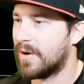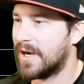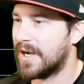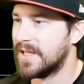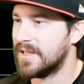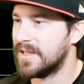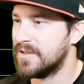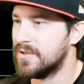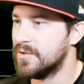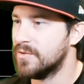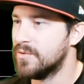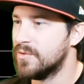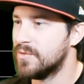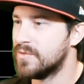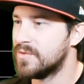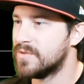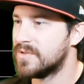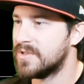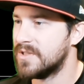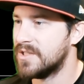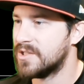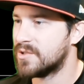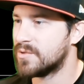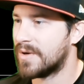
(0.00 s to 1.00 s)

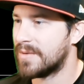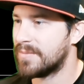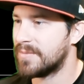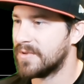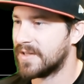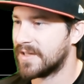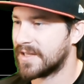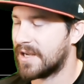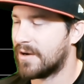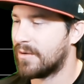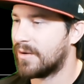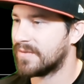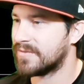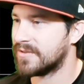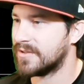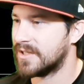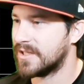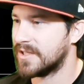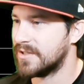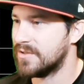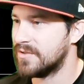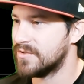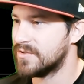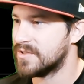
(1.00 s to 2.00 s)
use each weapon, like how often
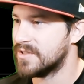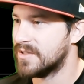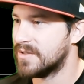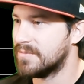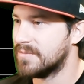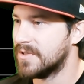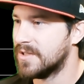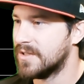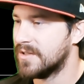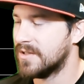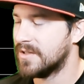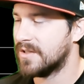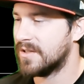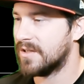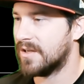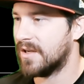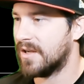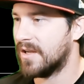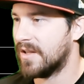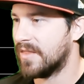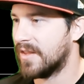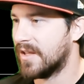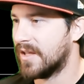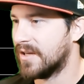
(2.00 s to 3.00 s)
I use them,
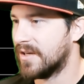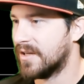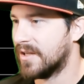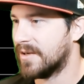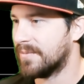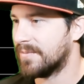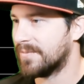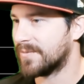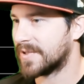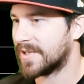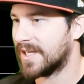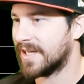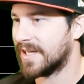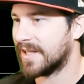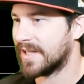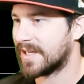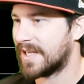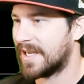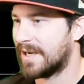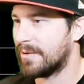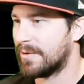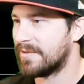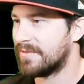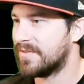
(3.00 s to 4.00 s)
and then kind of
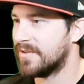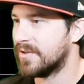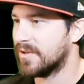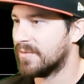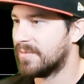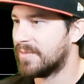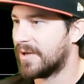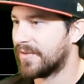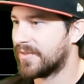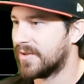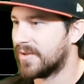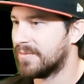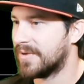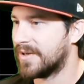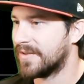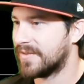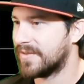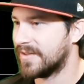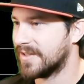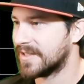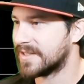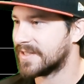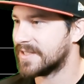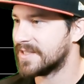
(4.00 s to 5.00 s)
like how I feel about them. I
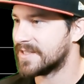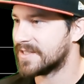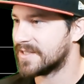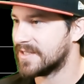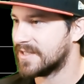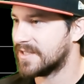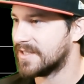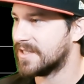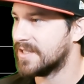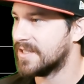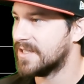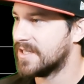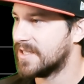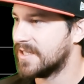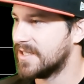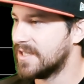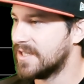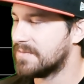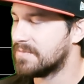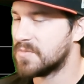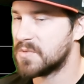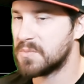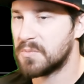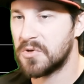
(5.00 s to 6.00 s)
feel like this yeah,
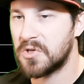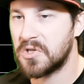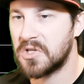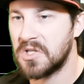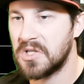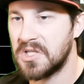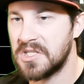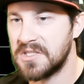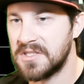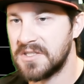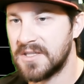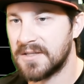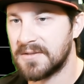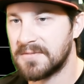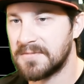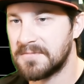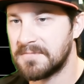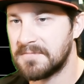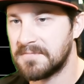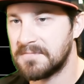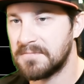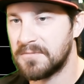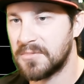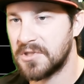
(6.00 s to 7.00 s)
it's a pretty good list here.
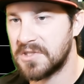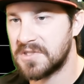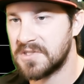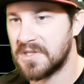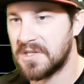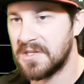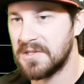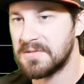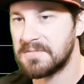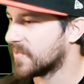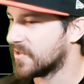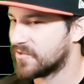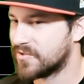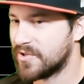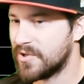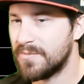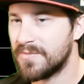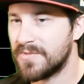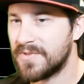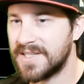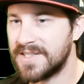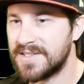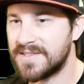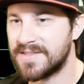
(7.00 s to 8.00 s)
Pretty solid. So
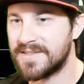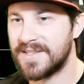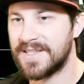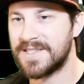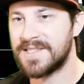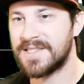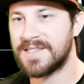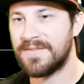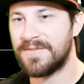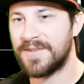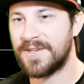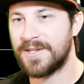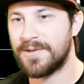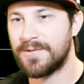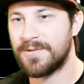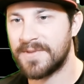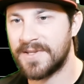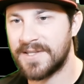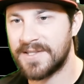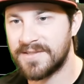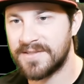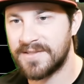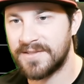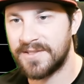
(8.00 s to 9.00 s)
that's the video.
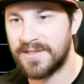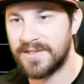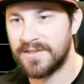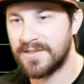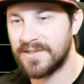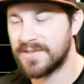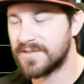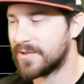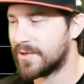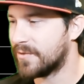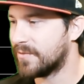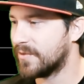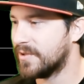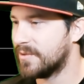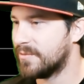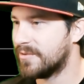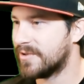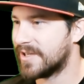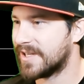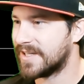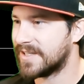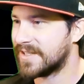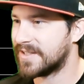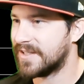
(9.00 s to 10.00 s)
That's the tier list. Hopefully
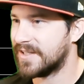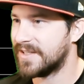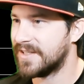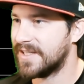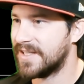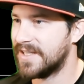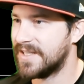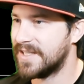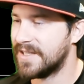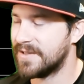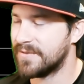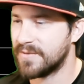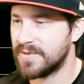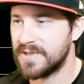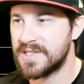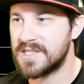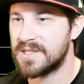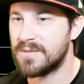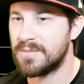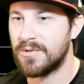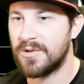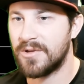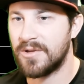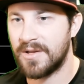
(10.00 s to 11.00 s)
we got it done in a
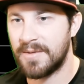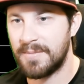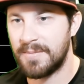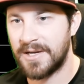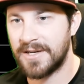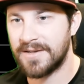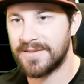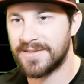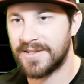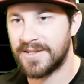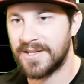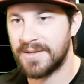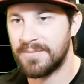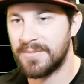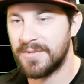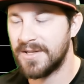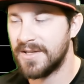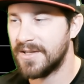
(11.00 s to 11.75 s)
reasonable amount of time.